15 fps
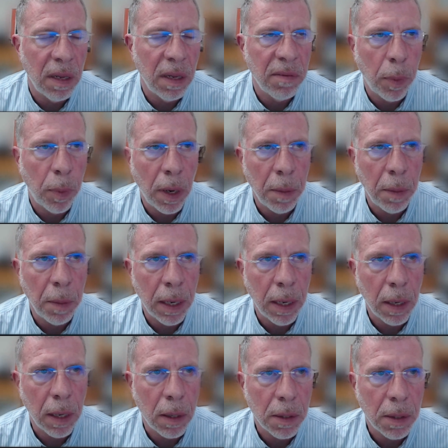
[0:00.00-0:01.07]
of
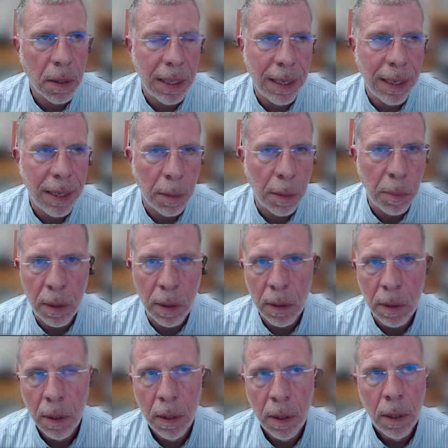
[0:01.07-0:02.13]
broadband costing double
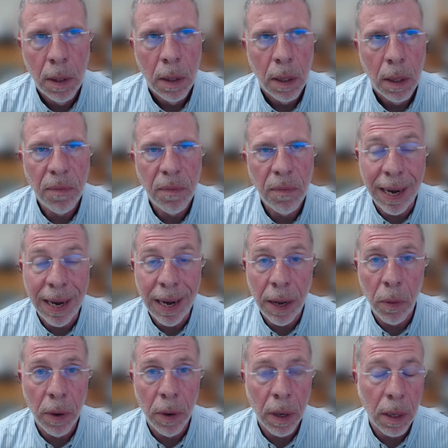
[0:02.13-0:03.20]
uh, for a
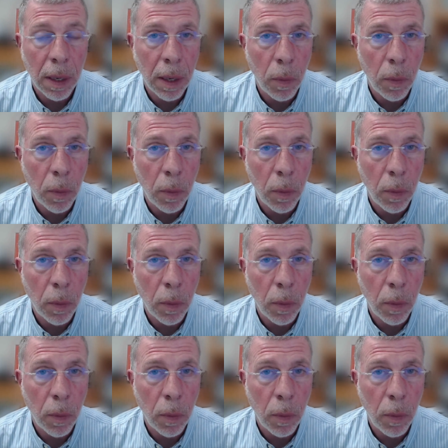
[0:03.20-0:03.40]
network?